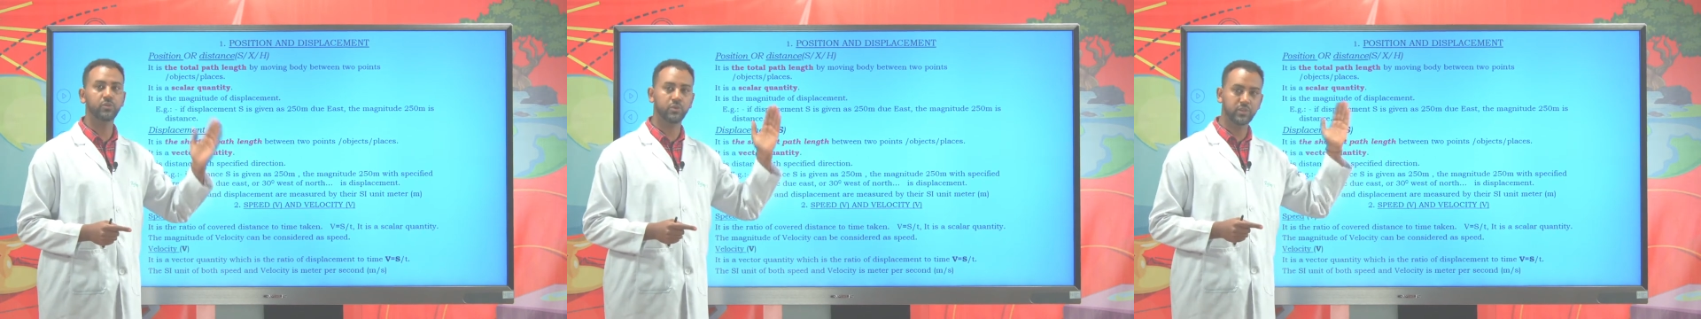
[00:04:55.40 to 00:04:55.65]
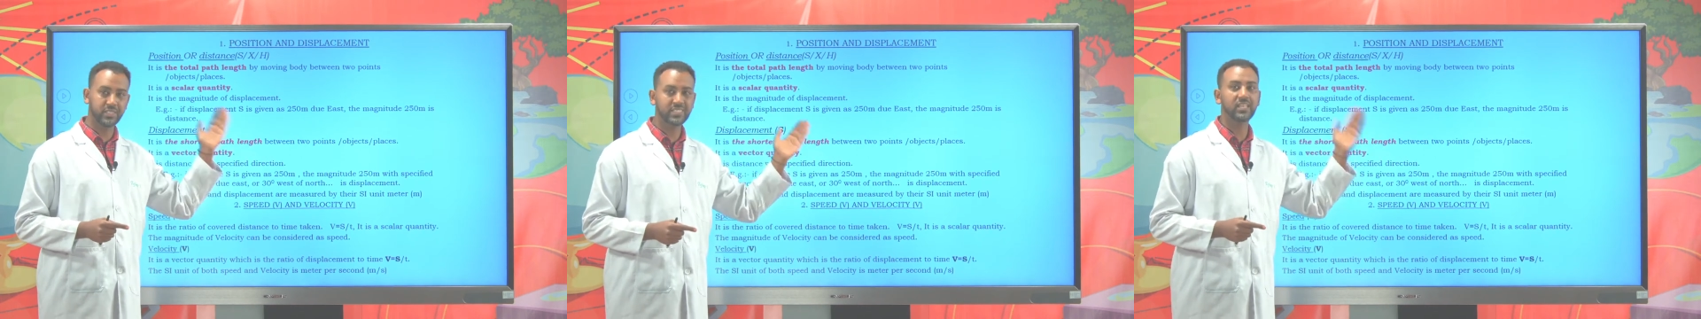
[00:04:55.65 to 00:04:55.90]

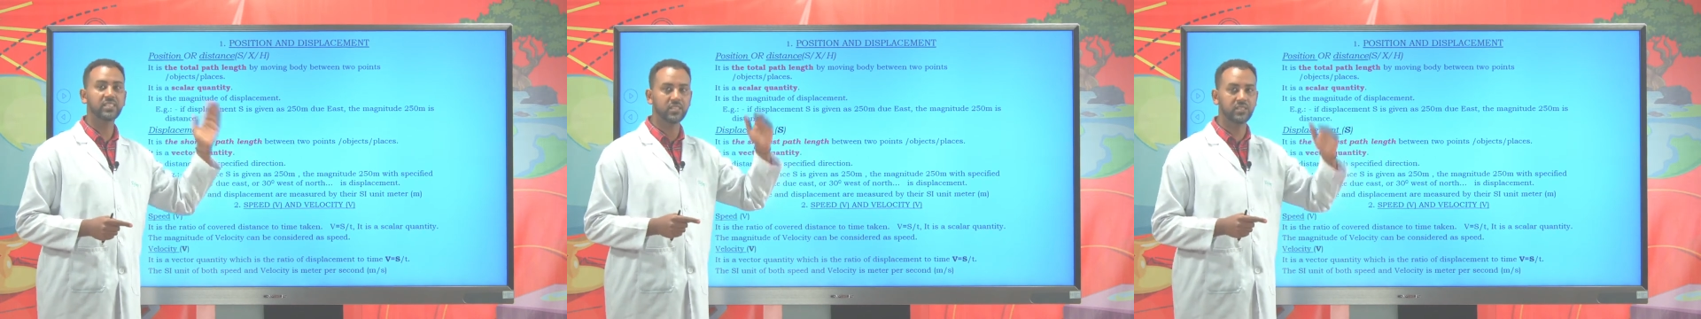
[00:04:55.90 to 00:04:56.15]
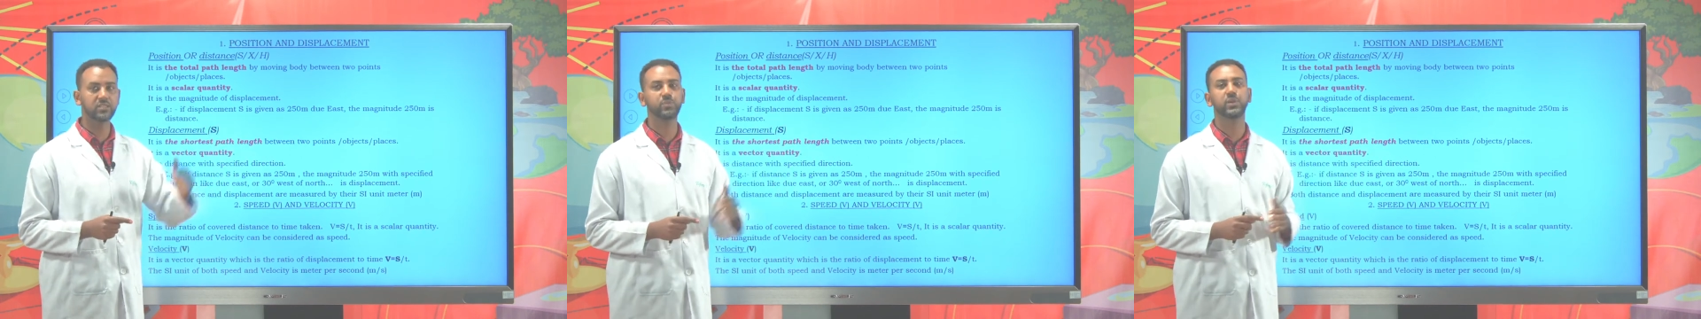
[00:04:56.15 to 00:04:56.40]
or distance
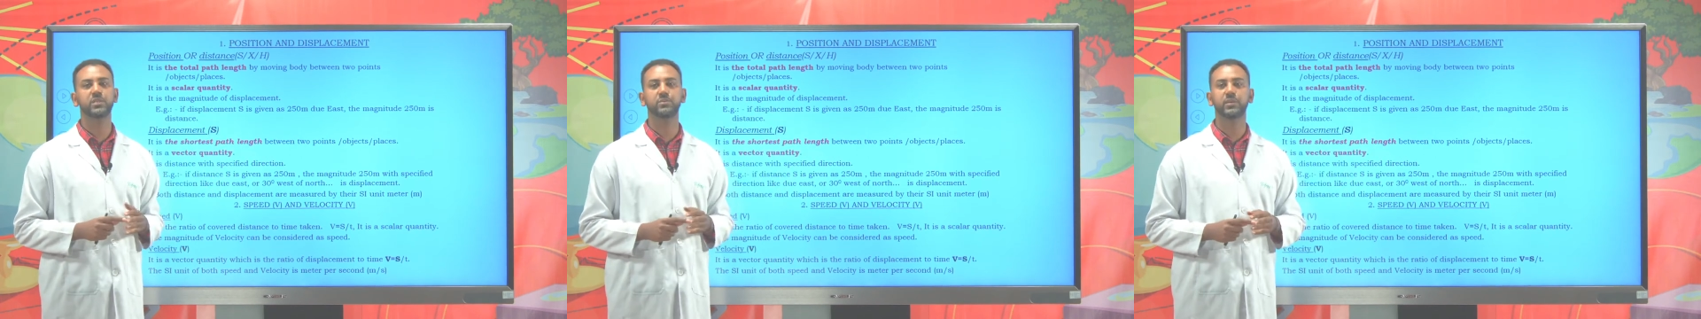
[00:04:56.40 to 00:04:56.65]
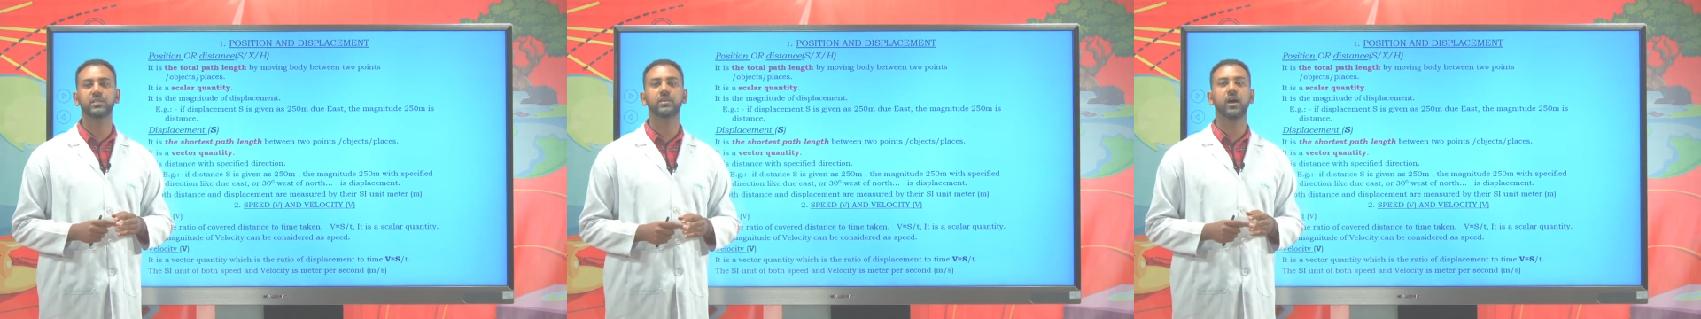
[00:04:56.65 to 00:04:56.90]
and
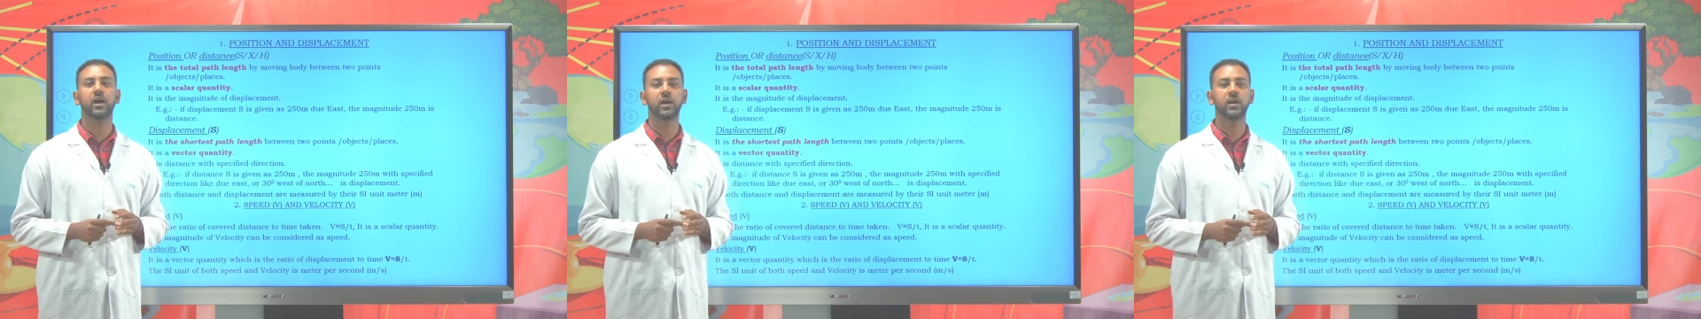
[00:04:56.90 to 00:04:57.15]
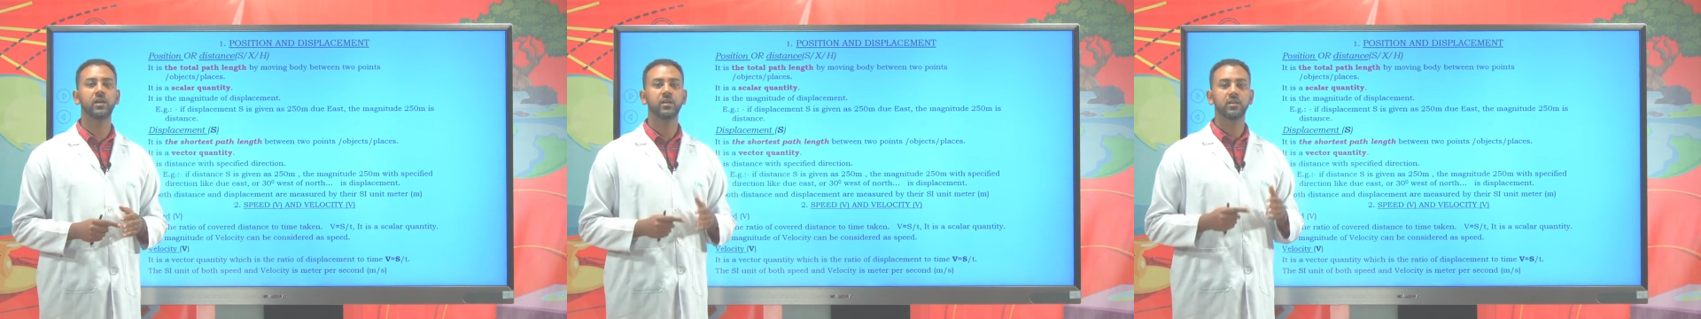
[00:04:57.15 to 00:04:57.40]
displacement
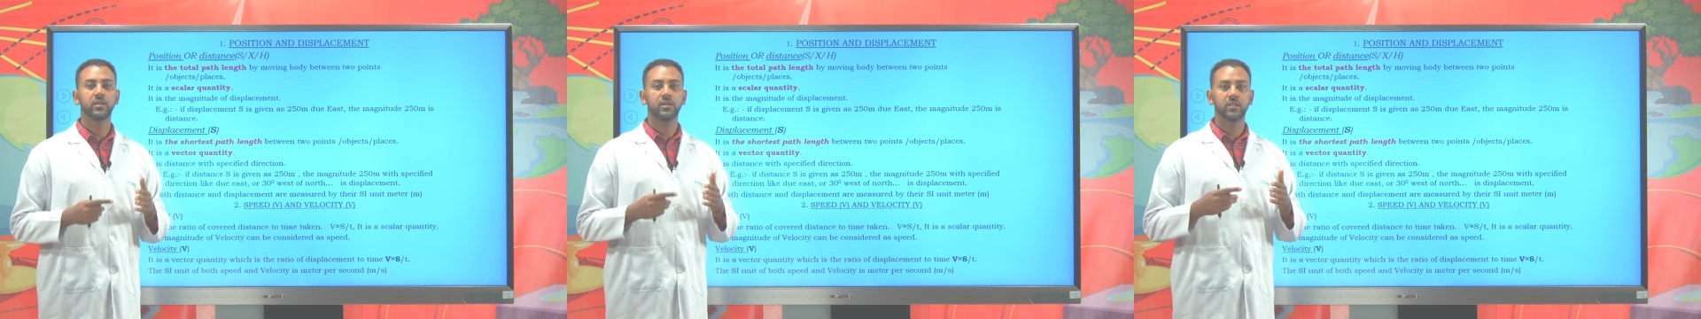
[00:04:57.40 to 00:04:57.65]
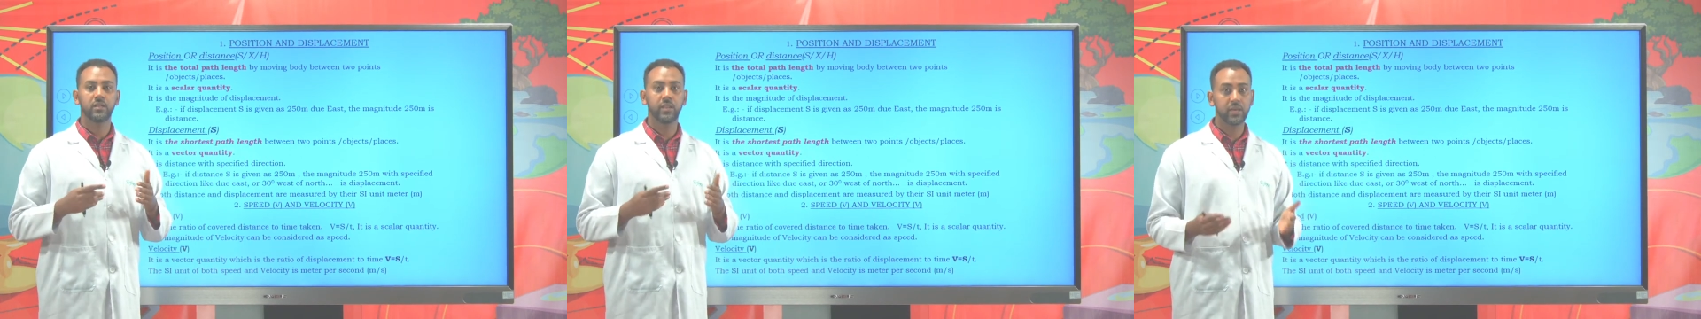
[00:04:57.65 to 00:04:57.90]
are
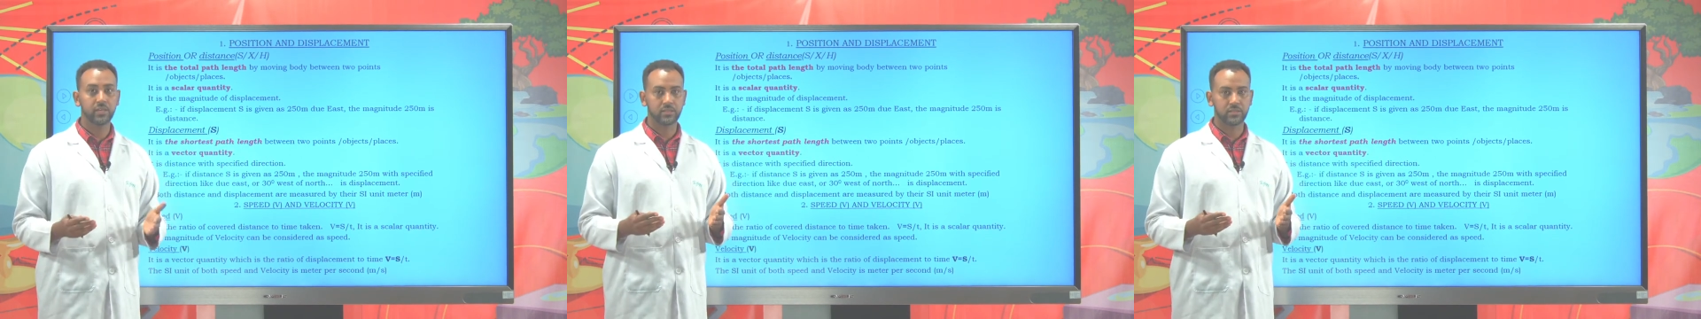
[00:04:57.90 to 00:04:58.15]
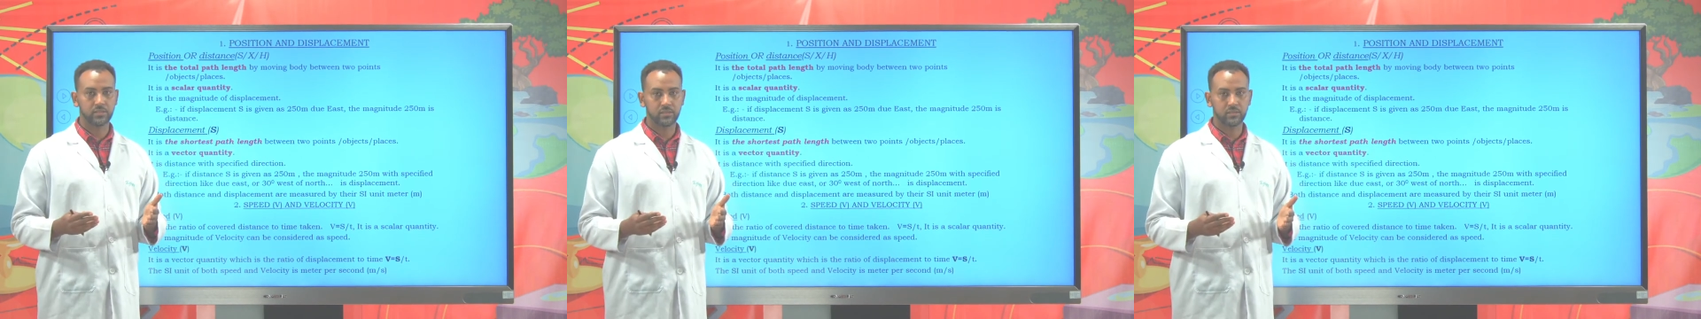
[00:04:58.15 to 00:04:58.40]

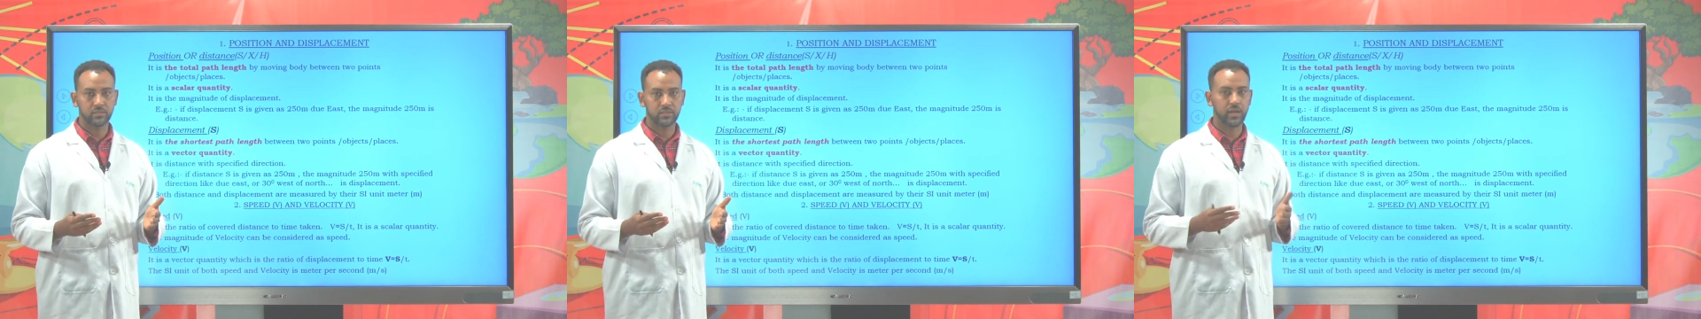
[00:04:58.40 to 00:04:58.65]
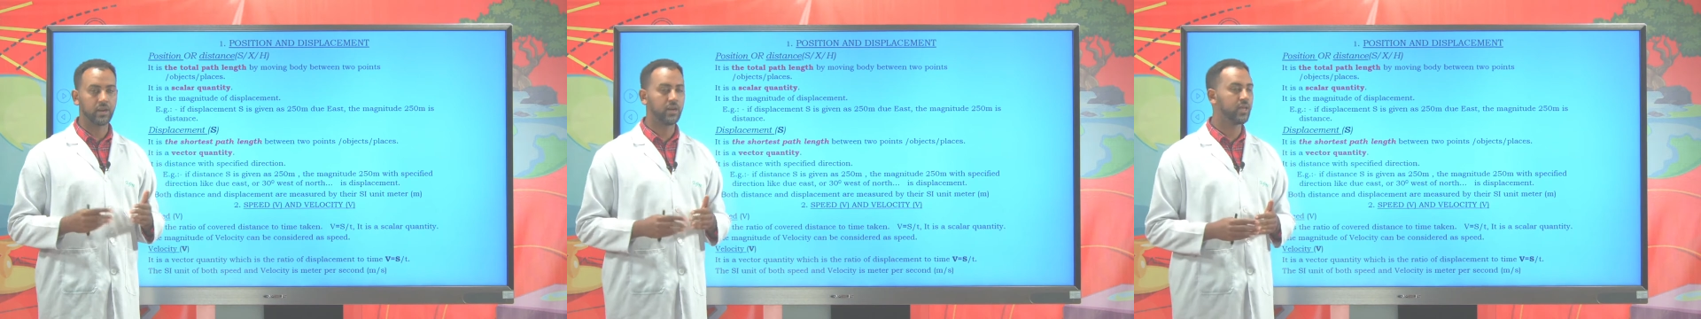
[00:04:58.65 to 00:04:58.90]
lengths.
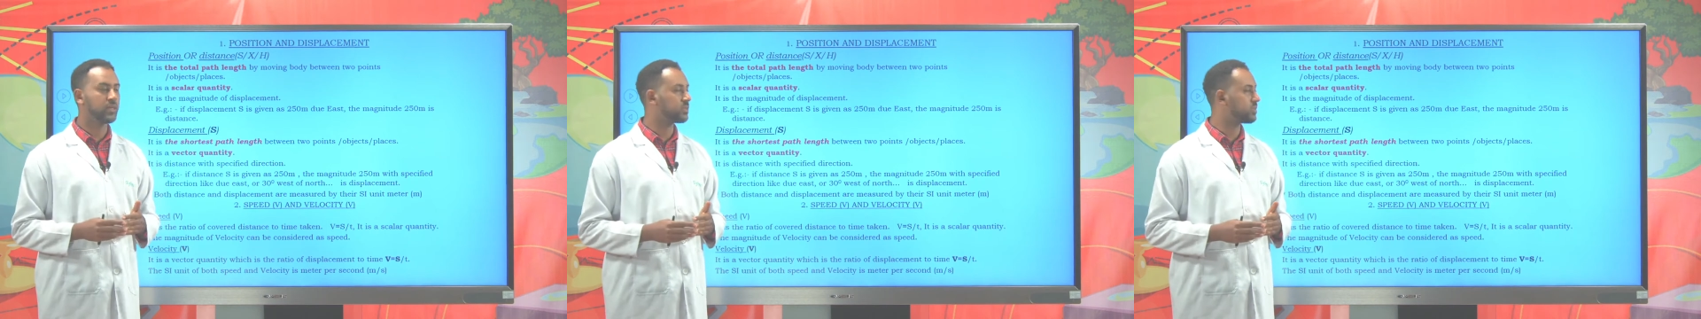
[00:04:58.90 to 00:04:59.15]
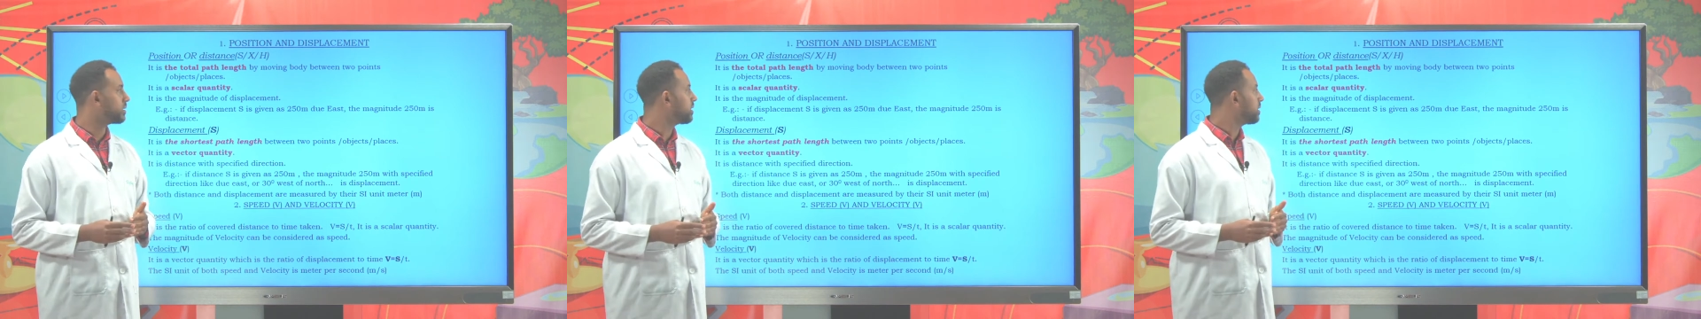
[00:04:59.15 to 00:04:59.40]
They are
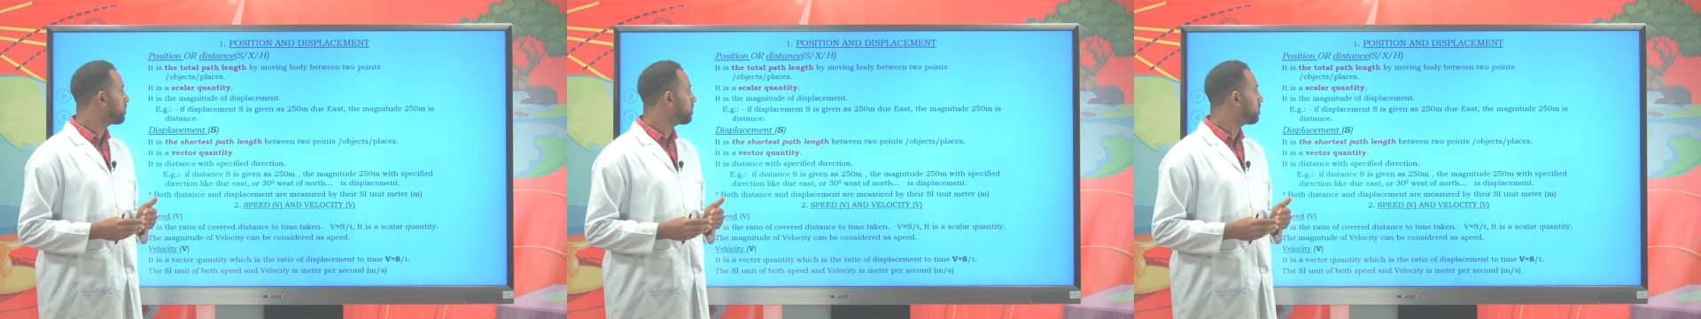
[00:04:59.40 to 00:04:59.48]
lengths.